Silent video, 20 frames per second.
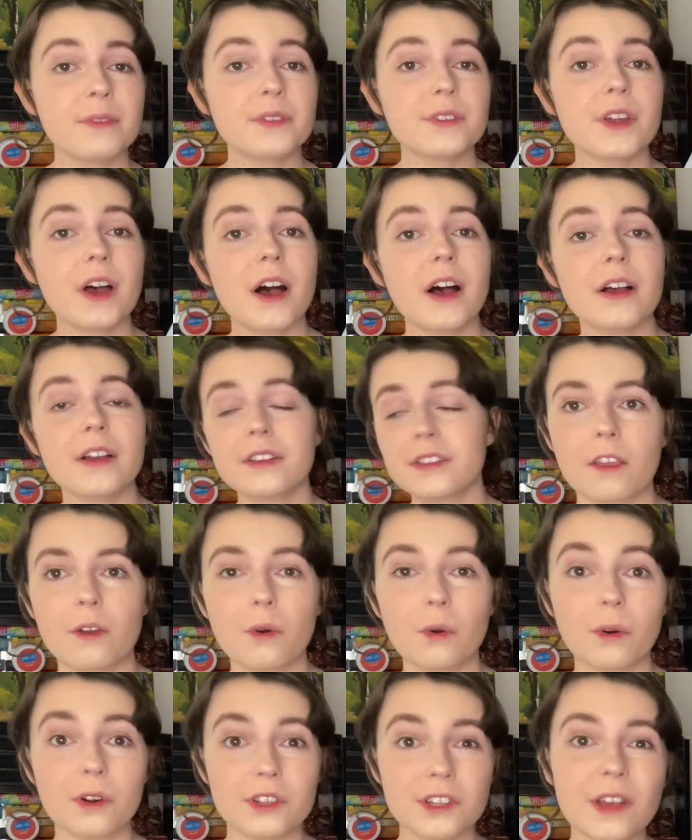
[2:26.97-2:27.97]
stars,
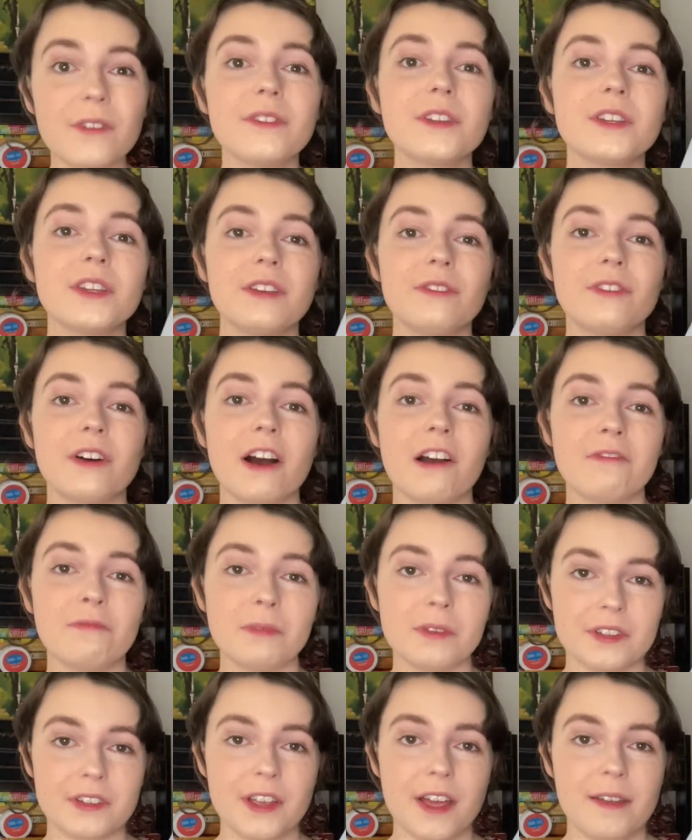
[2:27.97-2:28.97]
or a
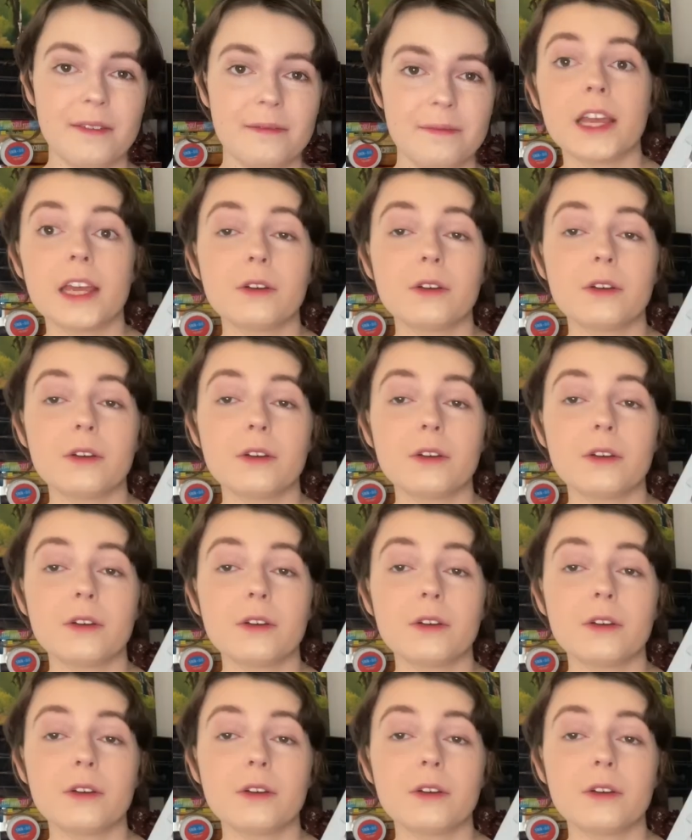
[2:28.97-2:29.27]
75%.